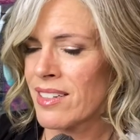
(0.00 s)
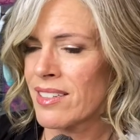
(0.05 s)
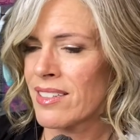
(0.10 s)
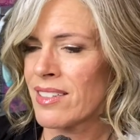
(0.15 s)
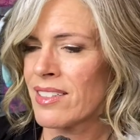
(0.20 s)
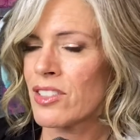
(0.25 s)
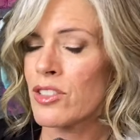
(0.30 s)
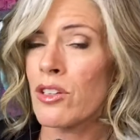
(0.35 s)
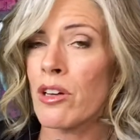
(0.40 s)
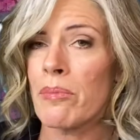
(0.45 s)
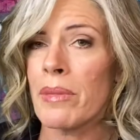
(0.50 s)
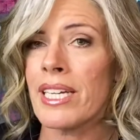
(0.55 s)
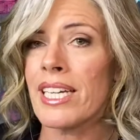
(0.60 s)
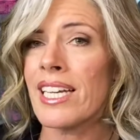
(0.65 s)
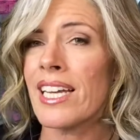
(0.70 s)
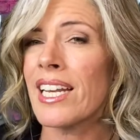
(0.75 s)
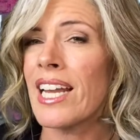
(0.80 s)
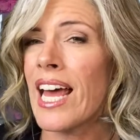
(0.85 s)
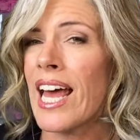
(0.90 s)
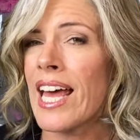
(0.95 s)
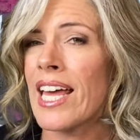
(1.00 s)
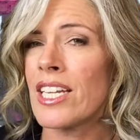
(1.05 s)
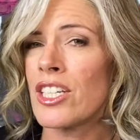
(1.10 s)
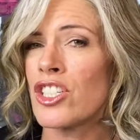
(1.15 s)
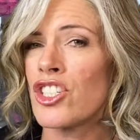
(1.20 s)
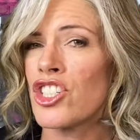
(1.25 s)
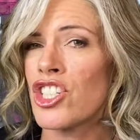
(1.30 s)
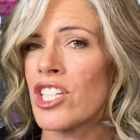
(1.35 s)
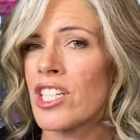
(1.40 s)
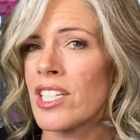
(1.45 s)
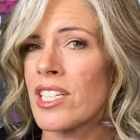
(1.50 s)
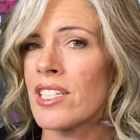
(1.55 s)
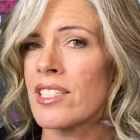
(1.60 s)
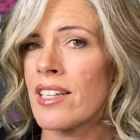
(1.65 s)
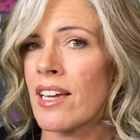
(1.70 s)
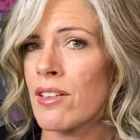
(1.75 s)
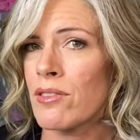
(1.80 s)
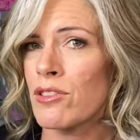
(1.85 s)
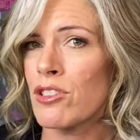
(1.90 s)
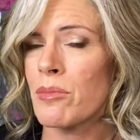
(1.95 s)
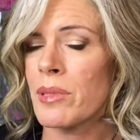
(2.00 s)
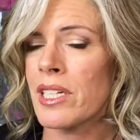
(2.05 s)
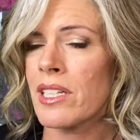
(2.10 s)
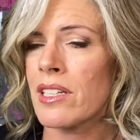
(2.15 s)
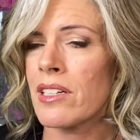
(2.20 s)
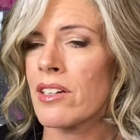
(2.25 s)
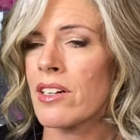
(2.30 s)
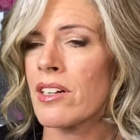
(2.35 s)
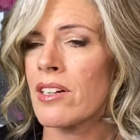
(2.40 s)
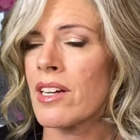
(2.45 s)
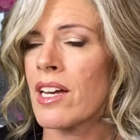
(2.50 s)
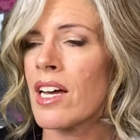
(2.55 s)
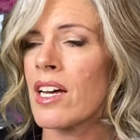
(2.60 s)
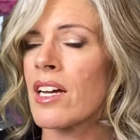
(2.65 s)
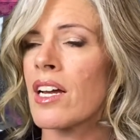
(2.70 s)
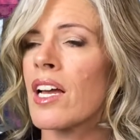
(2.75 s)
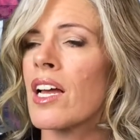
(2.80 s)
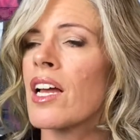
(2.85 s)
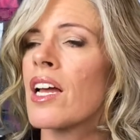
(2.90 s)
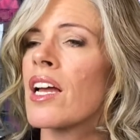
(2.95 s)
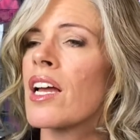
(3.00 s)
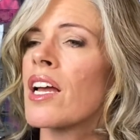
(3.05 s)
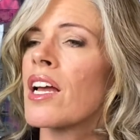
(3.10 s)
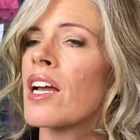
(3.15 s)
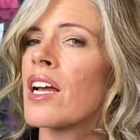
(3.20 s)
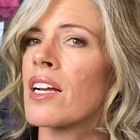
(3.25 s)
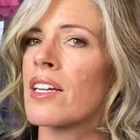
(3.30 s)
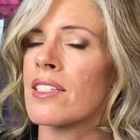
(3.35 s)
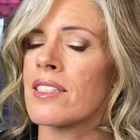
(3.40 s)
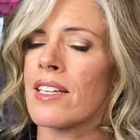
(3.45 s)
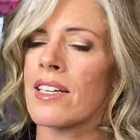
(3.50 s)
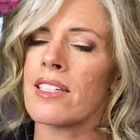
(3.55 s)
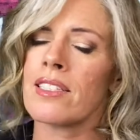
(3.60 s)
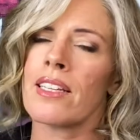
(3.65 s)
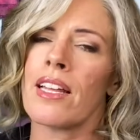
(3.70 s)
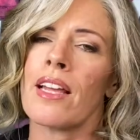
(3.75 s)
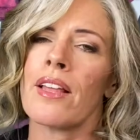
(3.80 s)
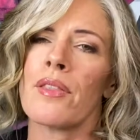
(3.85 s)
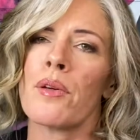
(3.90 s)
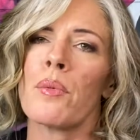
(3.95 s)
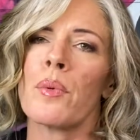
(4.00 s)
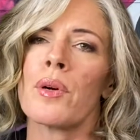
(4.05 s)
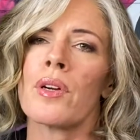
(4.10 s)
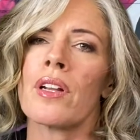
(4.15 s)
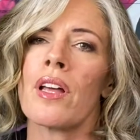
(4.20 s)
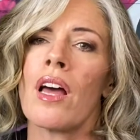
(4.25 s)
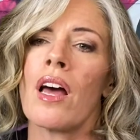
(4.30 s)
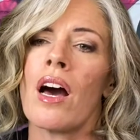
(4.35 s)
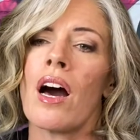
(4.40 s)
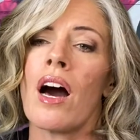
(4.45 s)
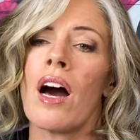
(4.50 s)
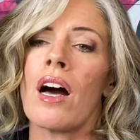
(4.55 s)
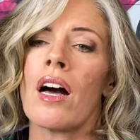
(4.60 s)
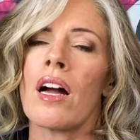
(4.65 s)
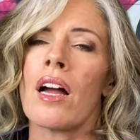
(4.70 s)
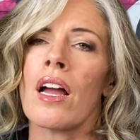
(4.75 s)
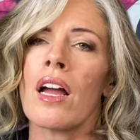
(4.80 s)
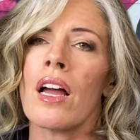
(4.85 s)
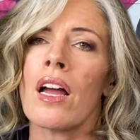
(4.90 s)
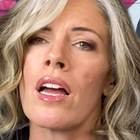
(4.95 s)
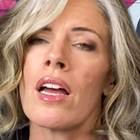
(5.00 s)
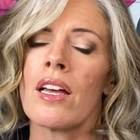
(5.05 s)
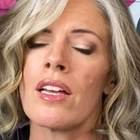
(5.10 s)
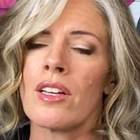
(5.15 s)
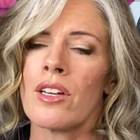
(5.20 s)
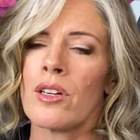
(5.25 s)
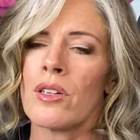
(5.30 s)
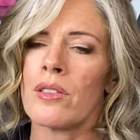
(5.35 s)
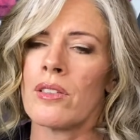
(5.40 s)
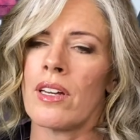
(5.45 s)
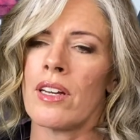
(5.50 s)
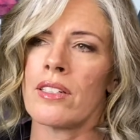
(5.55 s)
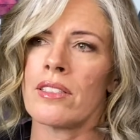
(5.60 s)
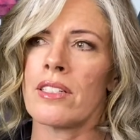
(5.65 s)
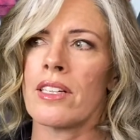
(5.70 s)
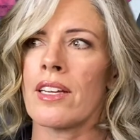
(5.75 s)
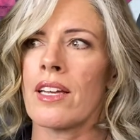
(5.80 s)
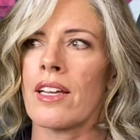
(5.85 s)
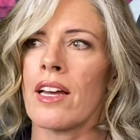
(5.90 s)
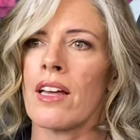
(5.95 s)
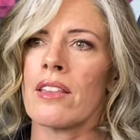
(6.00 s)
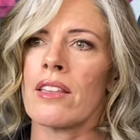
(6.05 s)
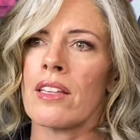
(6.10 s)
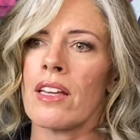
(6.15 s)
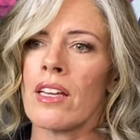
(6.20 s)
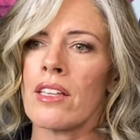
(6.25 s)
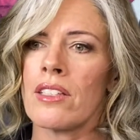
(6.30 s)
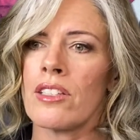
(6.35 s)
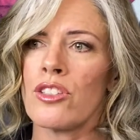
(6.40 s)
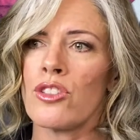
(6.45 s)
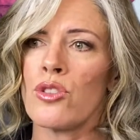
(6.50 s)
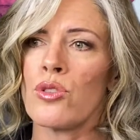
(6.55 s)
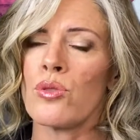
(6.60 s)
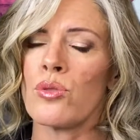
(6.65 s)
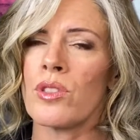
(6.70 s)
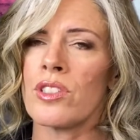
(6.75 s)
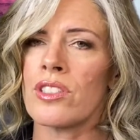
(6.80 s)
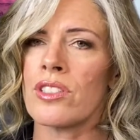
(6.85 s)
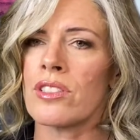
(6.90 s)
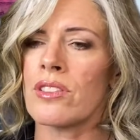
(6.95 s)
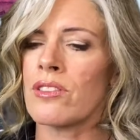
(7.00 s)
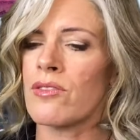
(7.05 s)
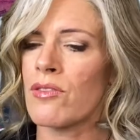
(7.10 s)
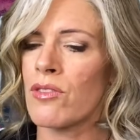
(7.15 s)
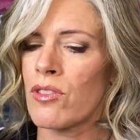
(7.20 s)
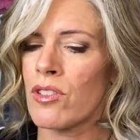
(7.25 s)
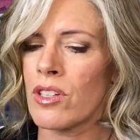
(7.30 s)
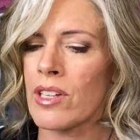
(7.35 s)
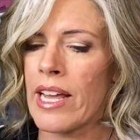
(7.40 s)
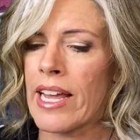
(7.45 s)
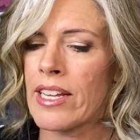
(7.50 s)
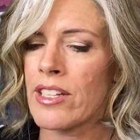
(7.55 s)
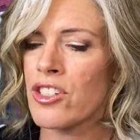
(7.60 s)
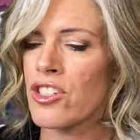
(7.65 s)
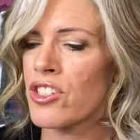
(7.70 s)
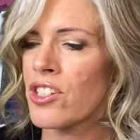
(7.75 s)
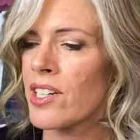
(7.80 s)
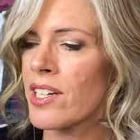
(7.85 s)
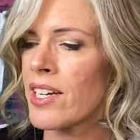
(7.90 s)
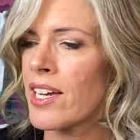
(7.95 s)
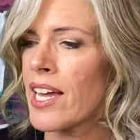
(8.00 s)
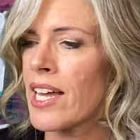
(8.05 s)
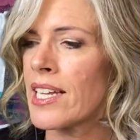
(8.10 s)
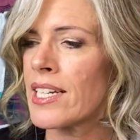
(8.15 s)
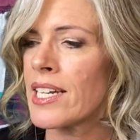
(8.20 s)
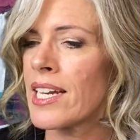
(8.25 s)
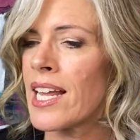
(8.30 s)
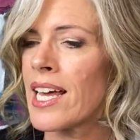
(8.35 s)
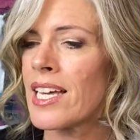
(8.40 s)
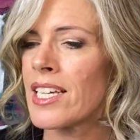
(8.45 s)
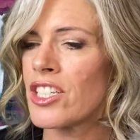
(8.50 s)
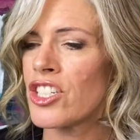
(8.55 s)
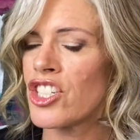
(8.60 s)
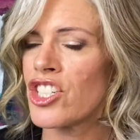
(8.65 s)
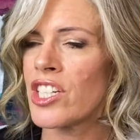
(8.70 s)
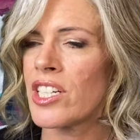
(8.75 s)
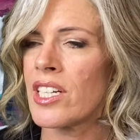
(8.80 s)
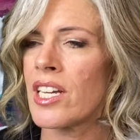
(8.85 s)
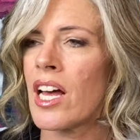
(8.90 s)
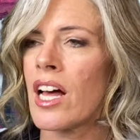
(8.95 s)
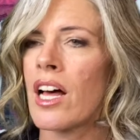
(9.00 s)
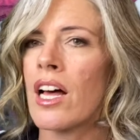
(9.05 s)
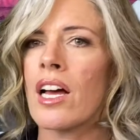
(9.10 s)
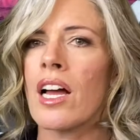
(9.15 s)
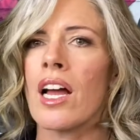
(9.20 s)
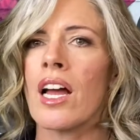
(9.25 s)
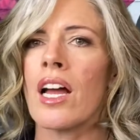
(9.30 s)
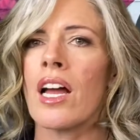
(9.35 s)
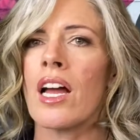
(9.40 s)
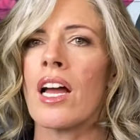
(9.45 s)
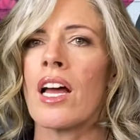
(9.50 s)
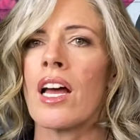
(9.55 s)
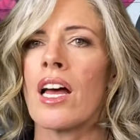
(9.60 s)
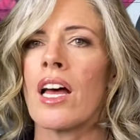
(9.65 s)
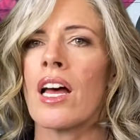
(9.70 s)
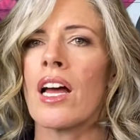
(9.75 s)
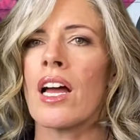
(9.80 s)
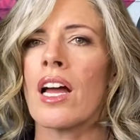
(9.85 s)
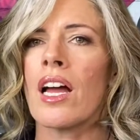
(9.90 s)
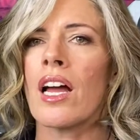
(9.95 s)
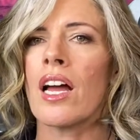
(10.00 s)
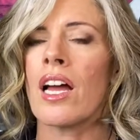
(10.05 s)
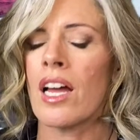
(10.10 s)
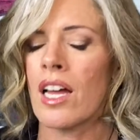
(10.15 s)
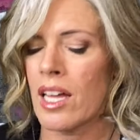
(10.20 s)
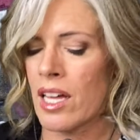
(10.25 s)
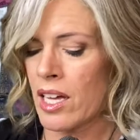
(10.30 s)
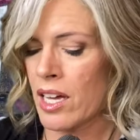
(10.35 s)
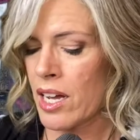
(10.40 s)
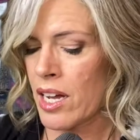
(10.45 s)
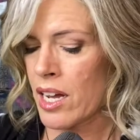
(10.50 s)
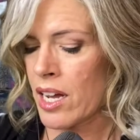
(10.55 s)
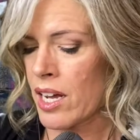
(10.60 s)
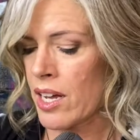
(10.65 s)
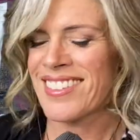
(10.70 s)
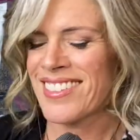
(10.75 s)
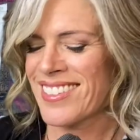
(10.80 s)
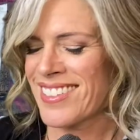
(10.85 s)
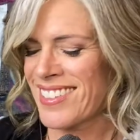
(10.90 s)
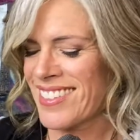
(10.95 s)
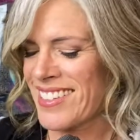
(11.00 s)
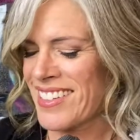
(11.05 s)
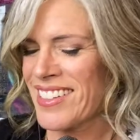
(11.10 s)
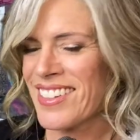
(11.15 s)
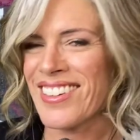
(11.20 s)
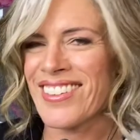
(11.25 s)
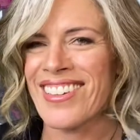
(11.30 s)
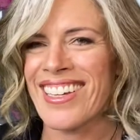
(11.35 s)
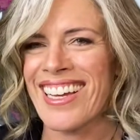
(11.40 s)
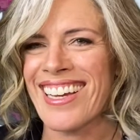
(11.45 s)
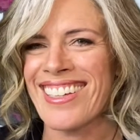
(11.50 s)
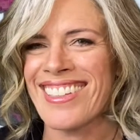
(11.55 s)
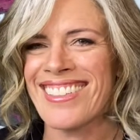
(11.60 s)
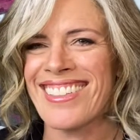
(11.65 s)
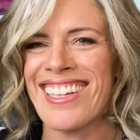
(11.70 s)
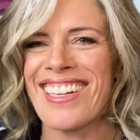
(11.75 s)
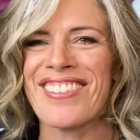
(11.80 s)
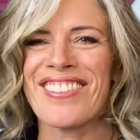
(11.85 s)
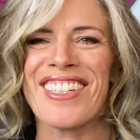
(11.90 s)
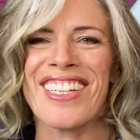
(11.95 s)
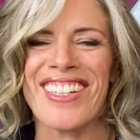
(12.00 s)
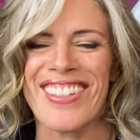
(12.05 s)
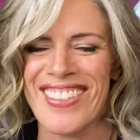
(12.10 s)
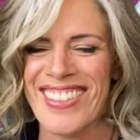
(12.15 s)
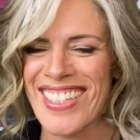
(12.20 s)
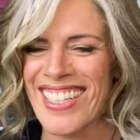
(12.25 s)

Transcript: So I'm making an NG sound to be clear here. Hung. It's like saying the word hung and taking out the U. It's just HNG. Hung, hung, hung. Okay, here we go.